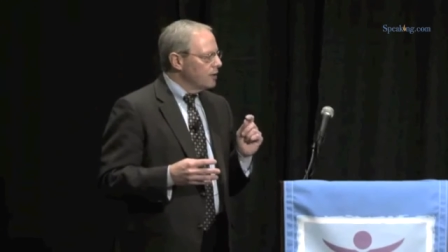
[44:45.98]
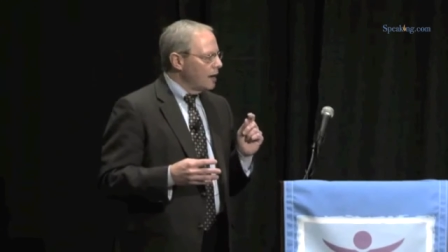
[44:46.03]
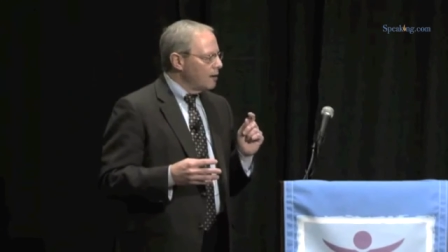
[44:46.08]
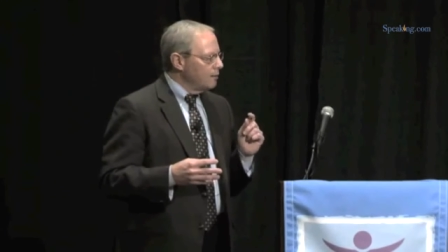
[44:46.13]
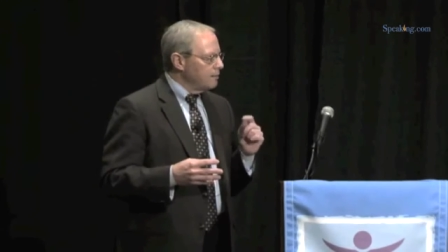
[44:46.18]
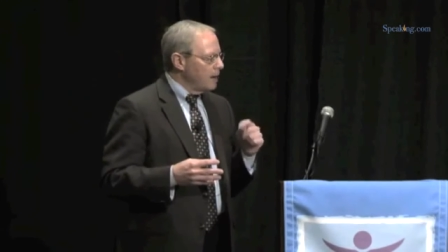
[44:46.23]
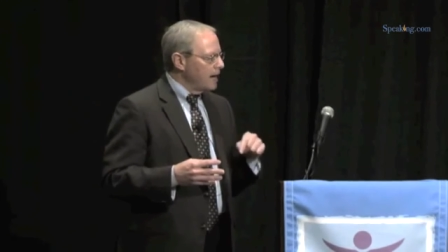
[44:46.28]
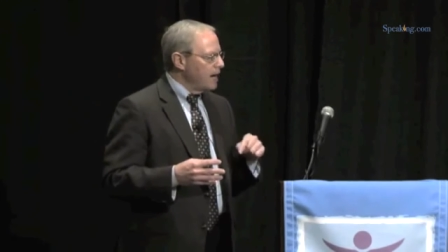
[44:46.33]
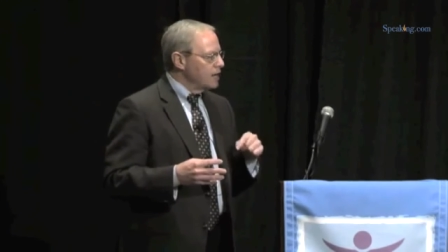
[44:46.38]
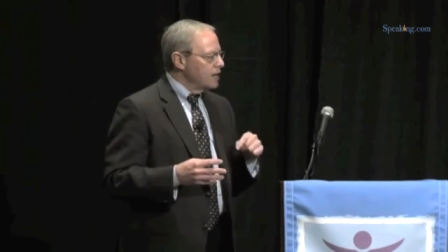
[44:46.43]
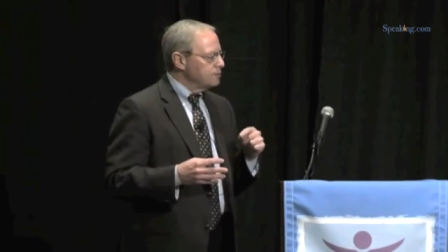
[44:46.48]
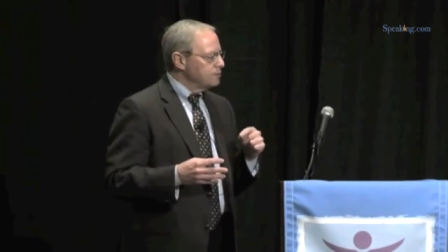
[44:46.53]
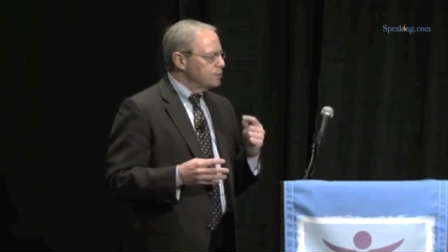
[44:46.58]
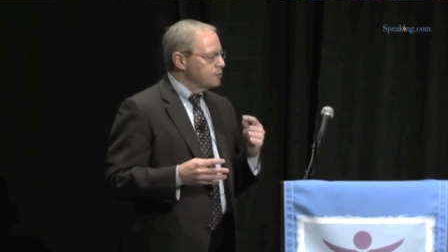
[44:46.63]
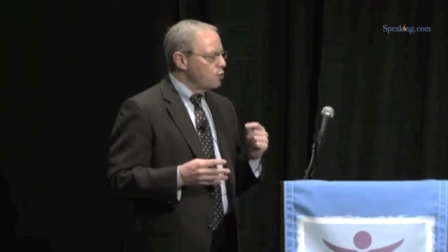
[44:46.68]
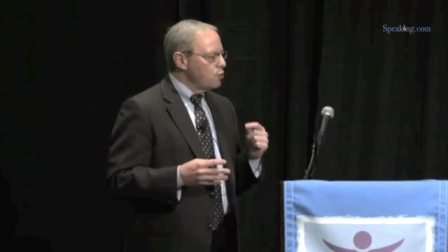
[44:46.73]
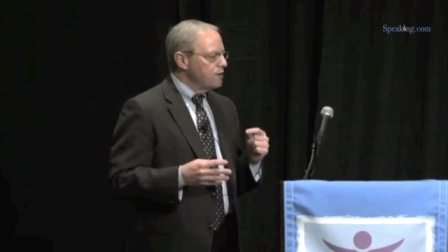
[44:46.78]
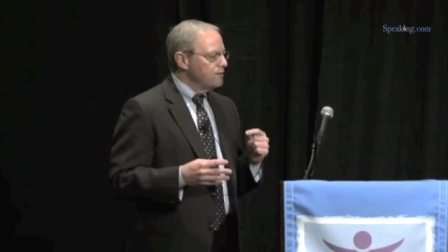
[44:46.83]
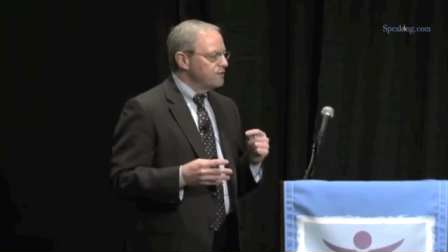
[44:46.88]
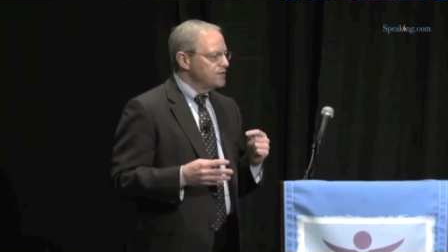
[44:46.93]
My hospital is
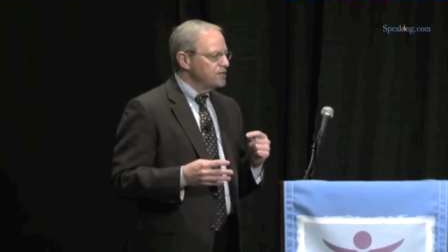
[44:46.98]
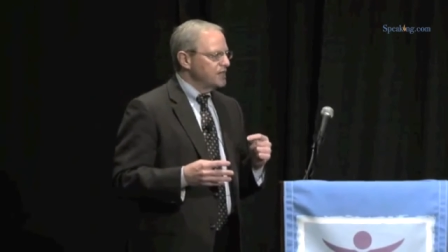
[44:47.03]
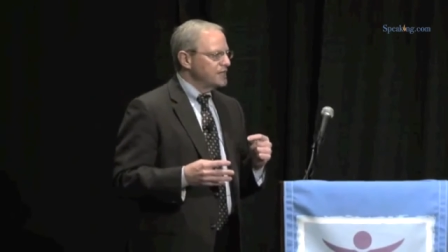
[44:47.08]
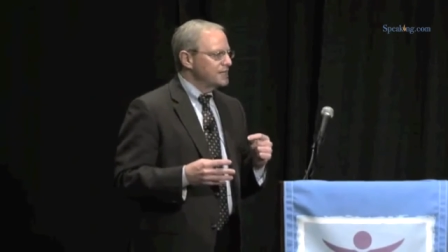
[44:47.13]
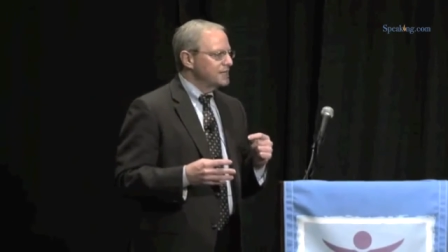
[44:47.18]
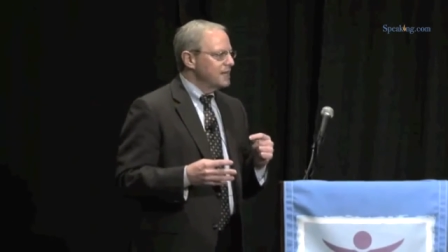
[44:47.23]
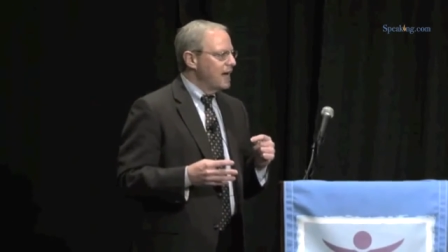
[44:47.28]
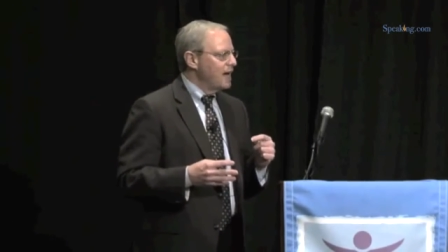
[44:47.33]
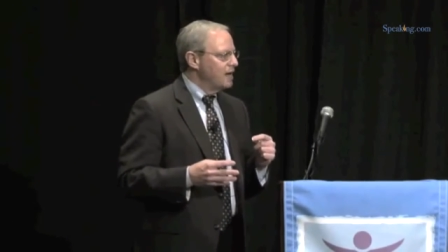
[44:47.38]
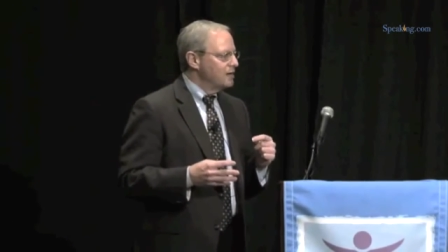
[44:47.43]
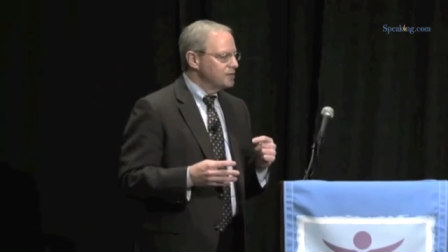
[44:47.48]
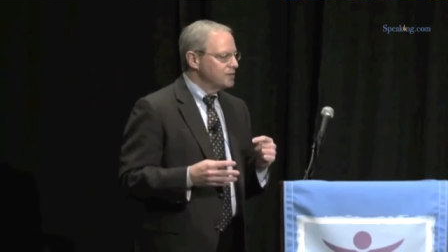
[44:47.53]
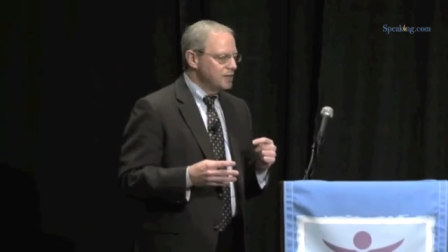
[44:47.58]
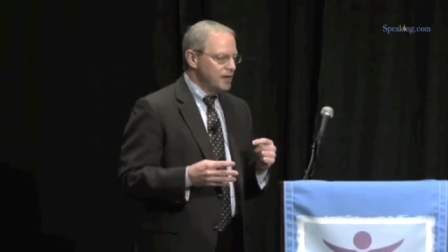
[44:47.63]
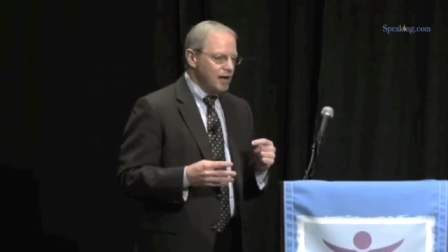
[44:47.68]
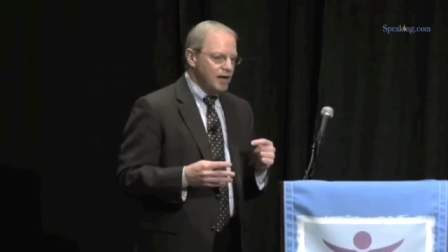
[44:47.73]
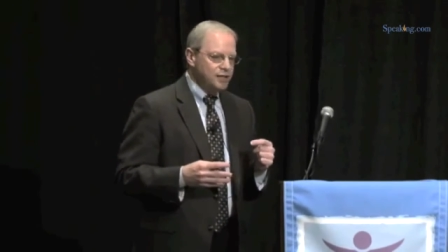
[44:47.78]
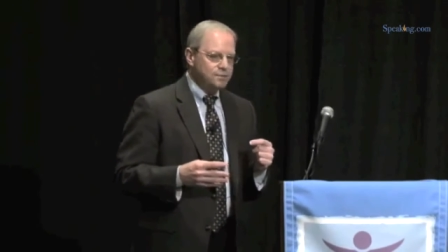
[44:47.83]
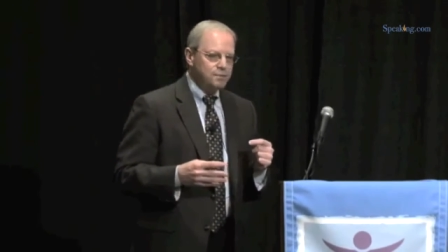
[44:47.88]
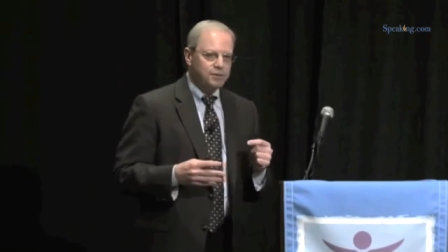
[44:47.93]
one of 6,000
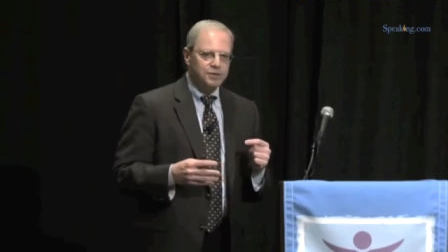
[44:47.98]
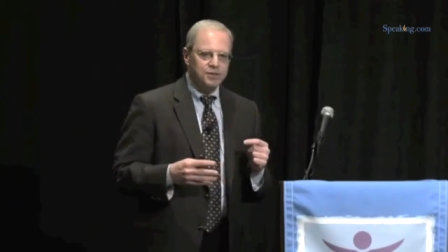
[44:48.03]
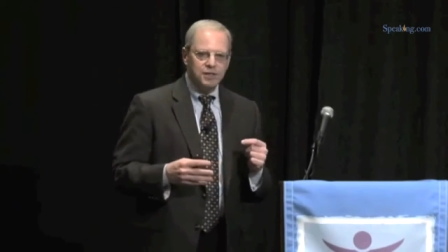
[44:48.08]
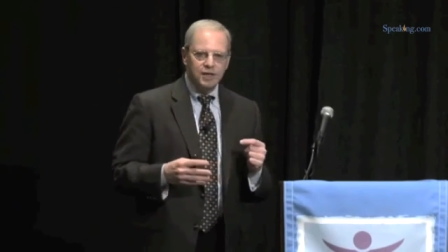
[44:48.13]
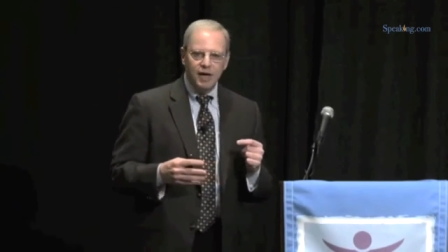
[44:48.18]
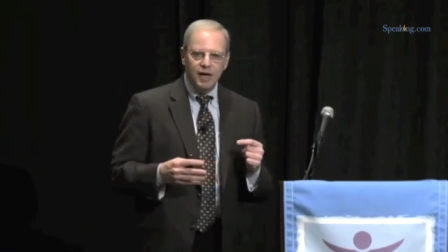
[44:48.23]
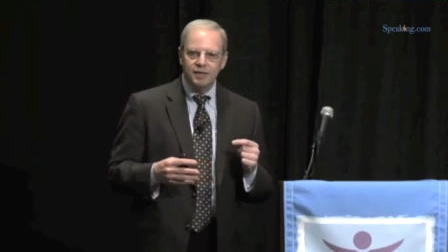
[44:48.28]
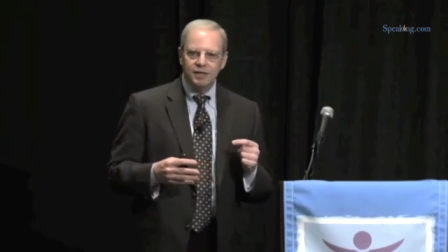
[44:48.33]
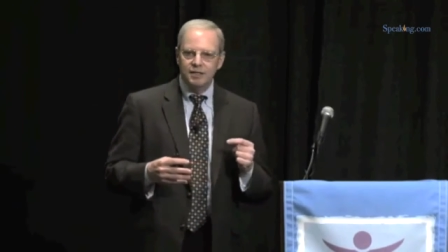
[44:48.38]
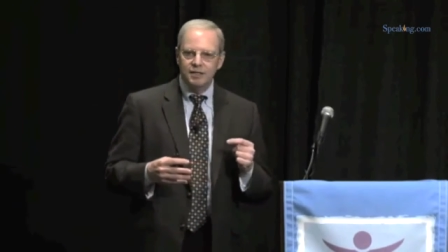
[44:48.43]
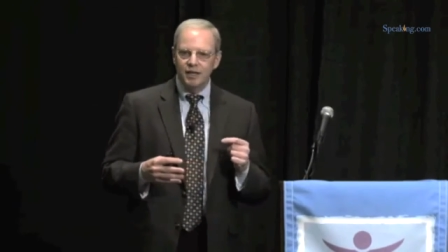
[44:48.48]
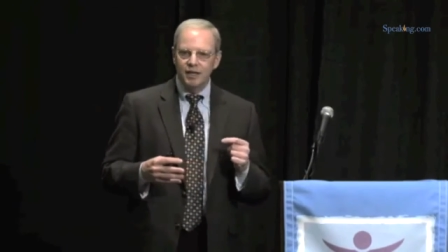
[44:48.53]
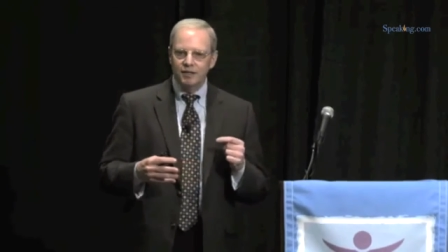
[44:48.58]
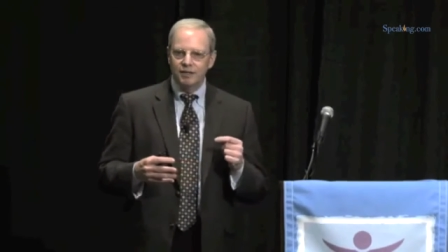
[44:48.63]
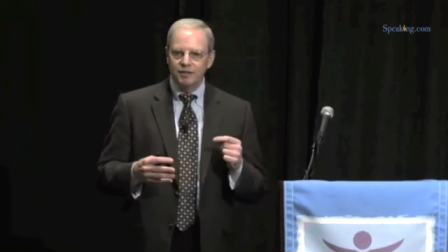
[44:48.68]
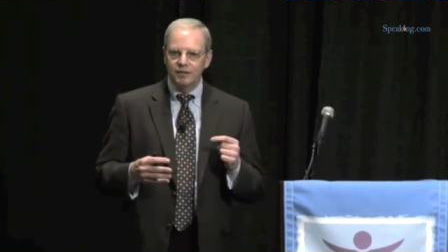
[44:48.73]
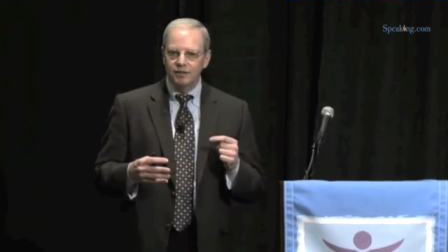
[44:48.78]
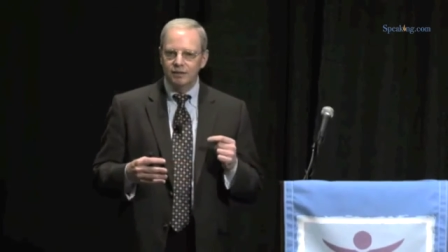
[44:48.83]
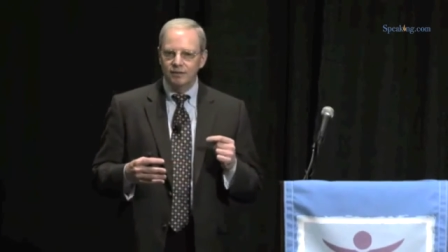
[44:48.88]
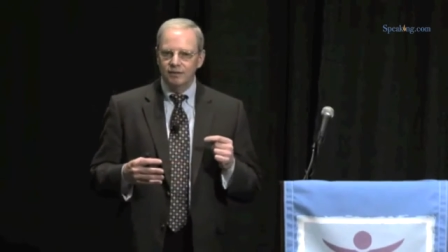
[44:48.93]
hospitals in the United
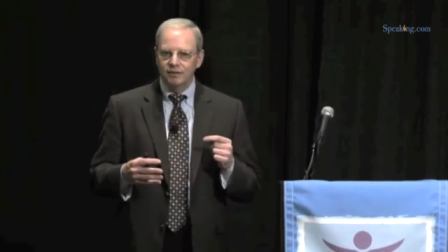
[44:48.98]
States.